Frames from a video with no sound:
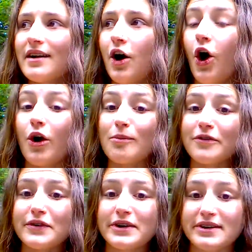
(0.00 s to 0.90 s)

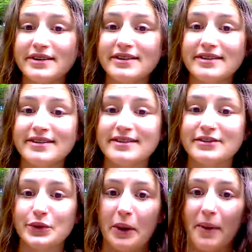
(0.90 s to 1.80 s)
harmful
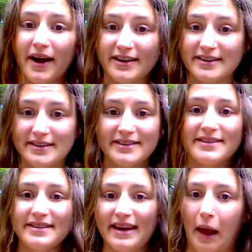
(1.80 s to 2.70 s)
to our bodies
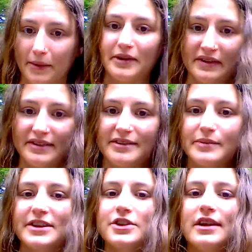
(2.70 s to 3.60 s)
chemicals,
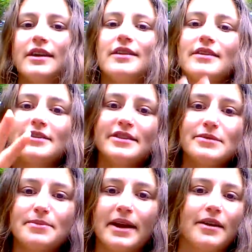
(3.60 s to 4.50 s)
which there's some
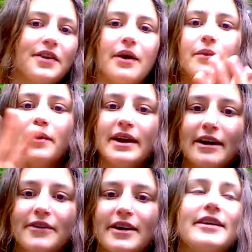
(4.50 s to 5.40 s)
debate on that,
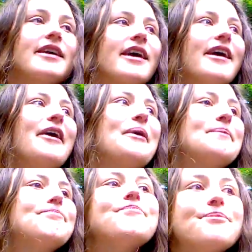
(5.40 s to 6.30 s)
whatever.
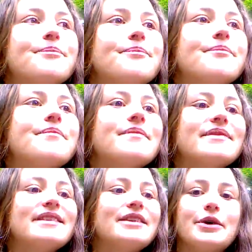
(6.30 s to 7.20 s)

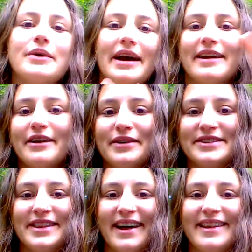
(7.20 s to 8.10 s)
I can go into
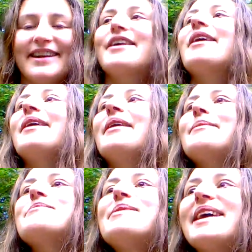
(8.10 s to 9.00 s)
that later.
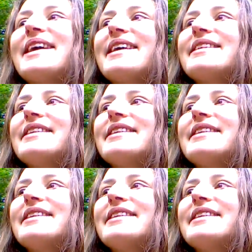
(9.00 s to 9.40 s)
But